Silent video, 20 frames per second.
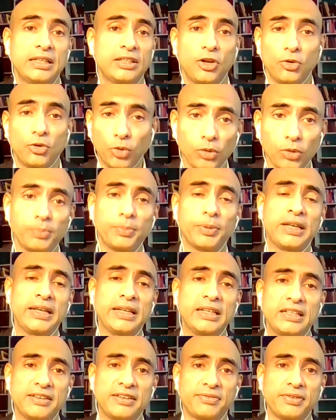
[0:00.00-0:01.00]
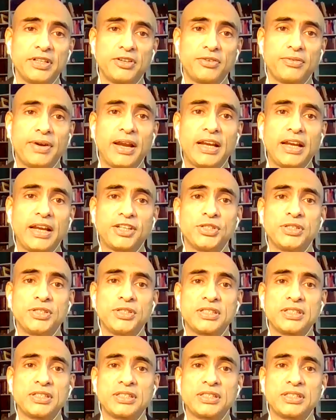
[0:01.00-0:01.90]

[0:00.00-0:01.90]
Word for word: They're all pulling in different directions,